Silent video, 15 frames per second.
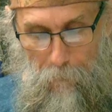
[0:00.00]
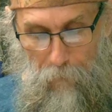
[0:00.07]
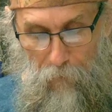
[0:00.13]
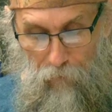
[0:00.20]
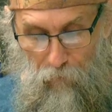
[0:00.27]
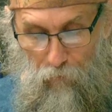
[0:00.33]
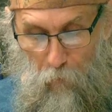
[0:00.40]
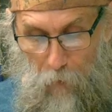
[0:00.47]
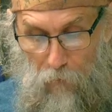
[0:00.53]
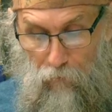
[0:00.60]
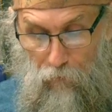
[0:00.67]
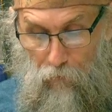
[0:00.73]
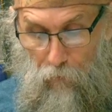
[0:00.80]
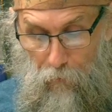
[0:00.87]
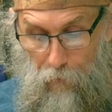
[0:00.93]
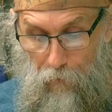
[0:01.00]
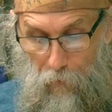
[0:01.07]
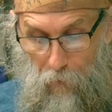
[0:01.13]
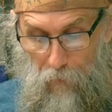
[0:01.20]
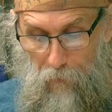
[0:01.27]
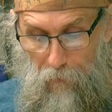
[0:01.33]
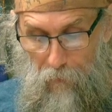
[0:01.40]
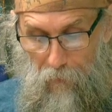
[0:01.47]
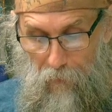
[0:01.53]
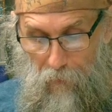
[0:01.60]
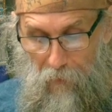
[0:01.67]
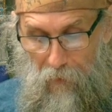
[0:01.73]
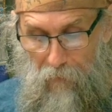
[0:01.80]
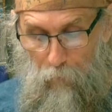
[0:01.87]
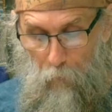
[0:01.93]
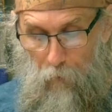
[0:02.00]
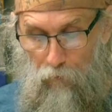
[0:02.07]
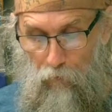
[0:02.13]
This is what should occur. If we